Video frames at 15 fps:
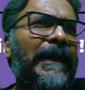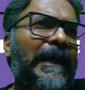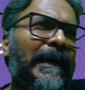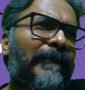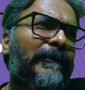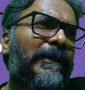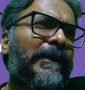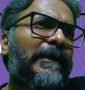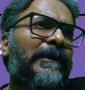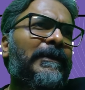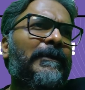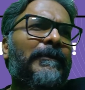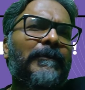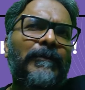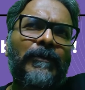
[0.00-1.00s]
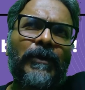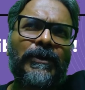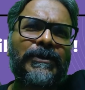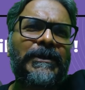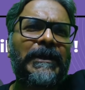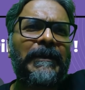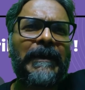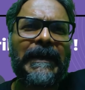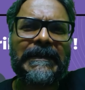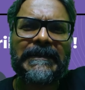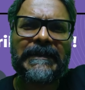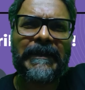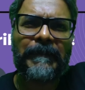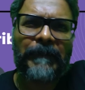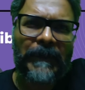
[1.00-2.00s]
have the costing
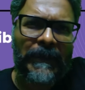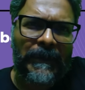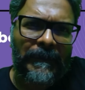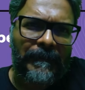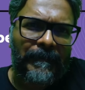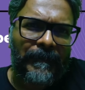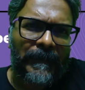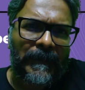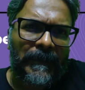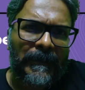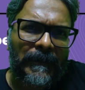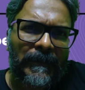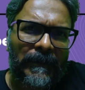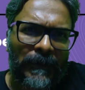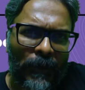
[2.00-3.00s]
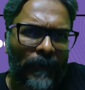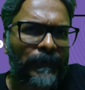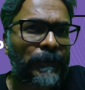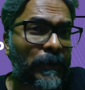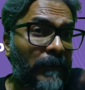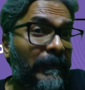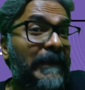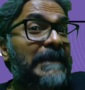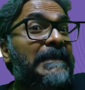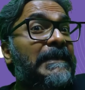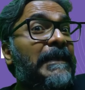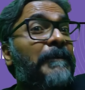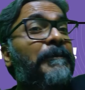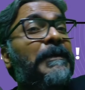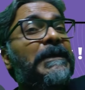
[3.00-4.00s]
SCMP. The option of
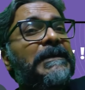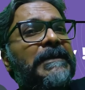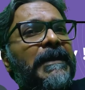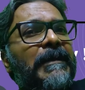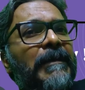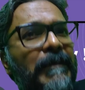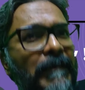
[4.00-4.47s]
SCMP is there.